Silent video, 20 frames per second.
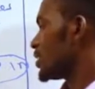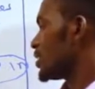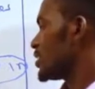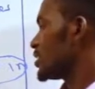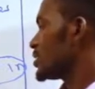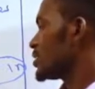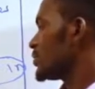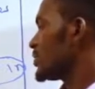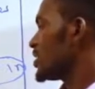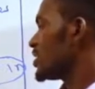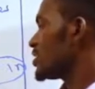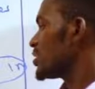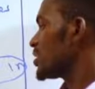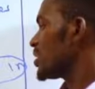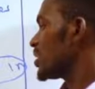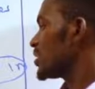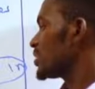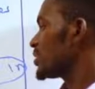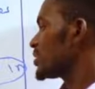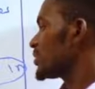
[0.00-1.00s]
It means
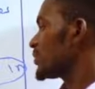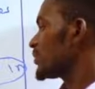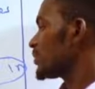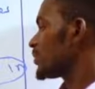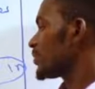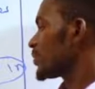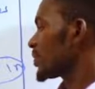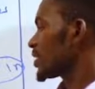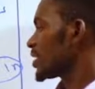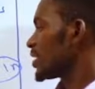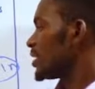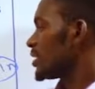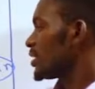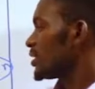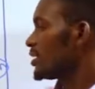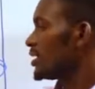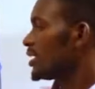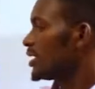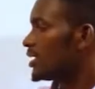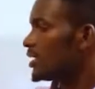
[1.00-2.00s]
that
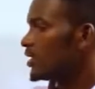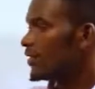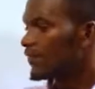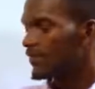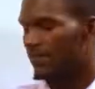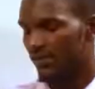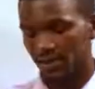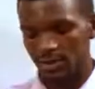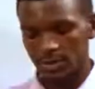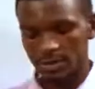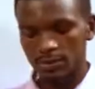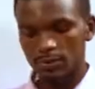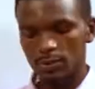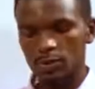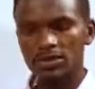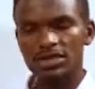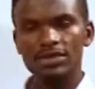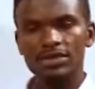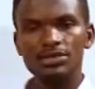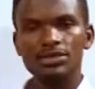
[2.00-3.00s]
the infant
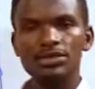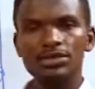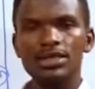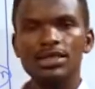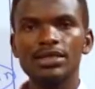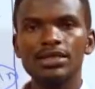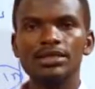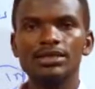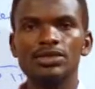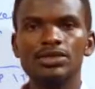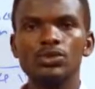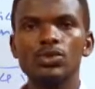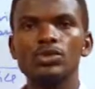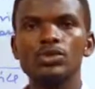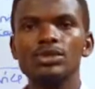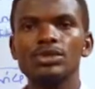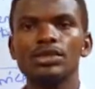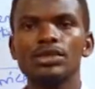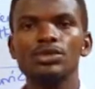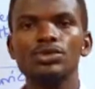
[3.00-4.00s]
mortality rate
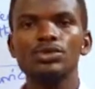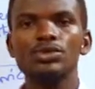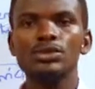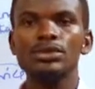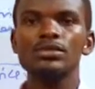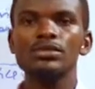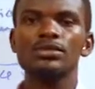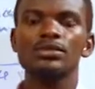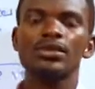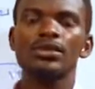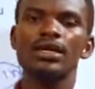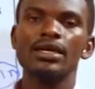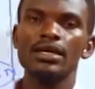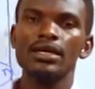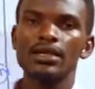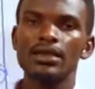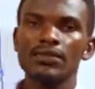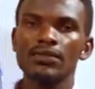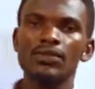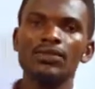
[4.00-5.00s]
was reduced.
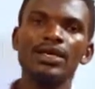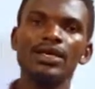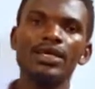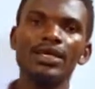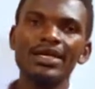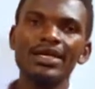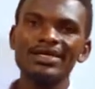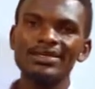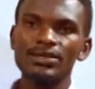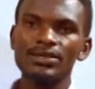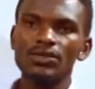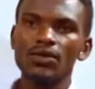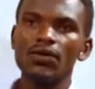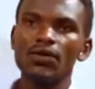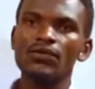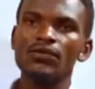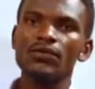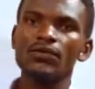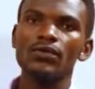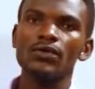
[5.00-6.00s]
The rate
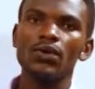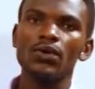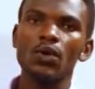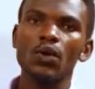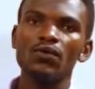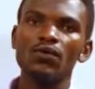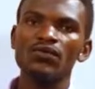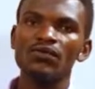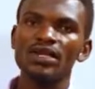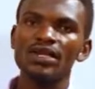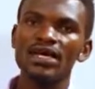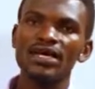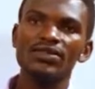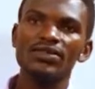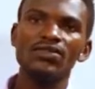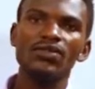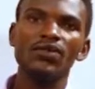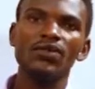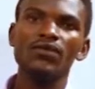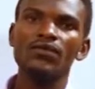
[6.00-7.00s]
of
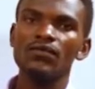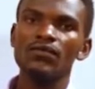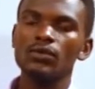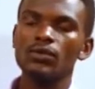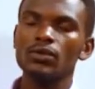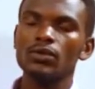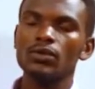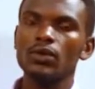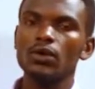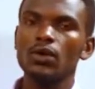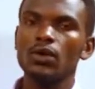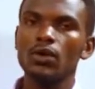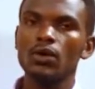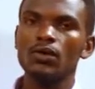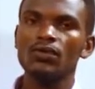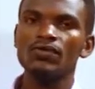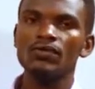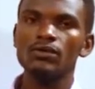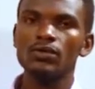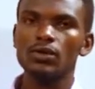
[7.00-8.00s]
death
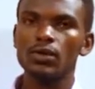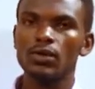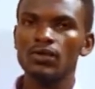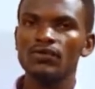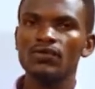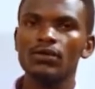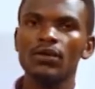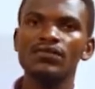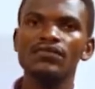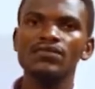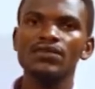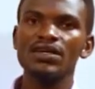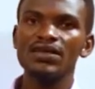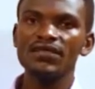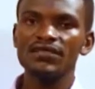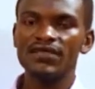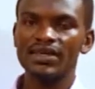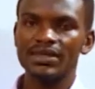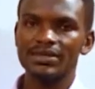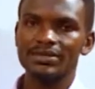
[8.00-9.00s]
of
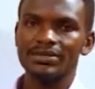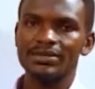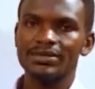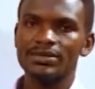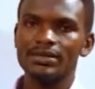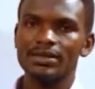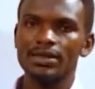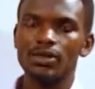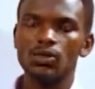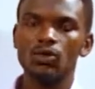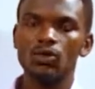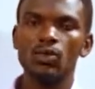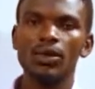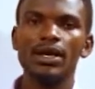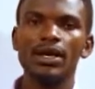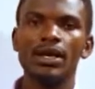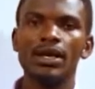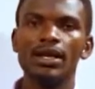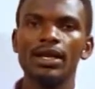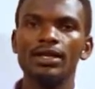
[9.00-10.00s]
infants
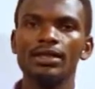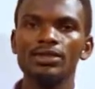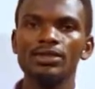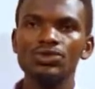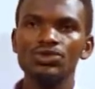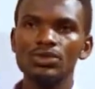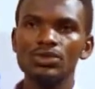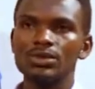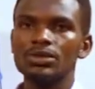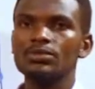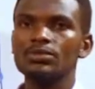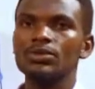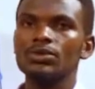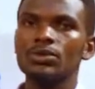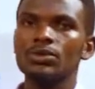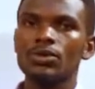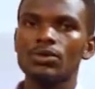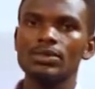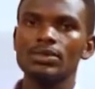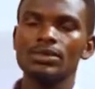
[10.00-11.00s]
were reduced
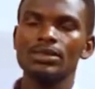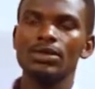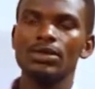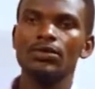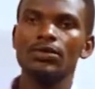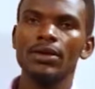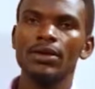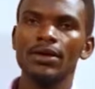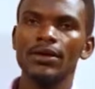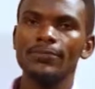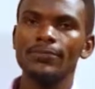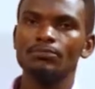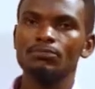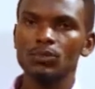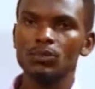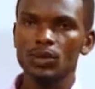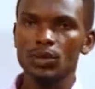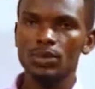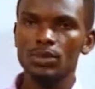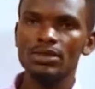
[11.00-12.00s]
because there were
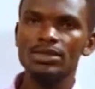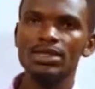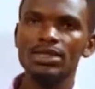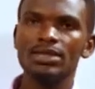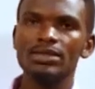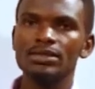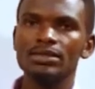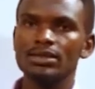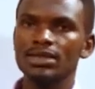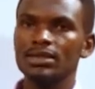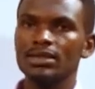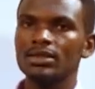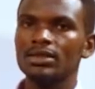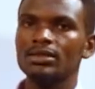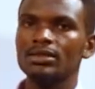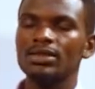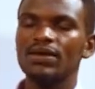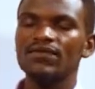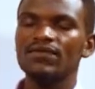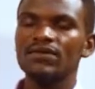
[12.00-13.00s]
constant and
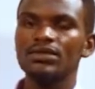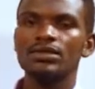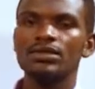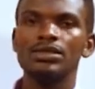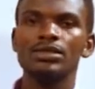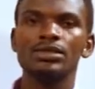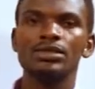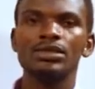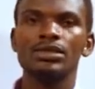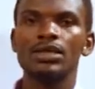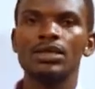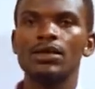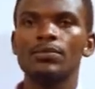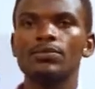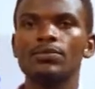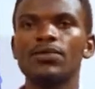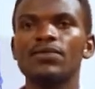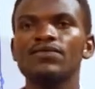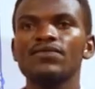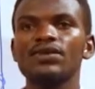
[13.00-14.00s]
sufficient
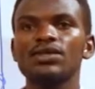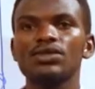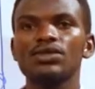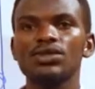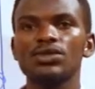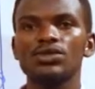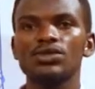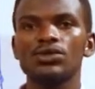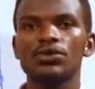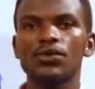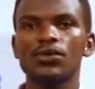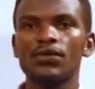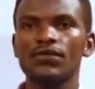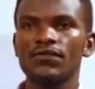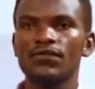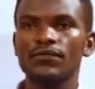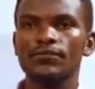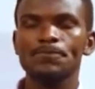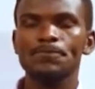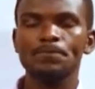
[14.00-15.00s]
provision
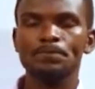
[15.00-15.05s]
of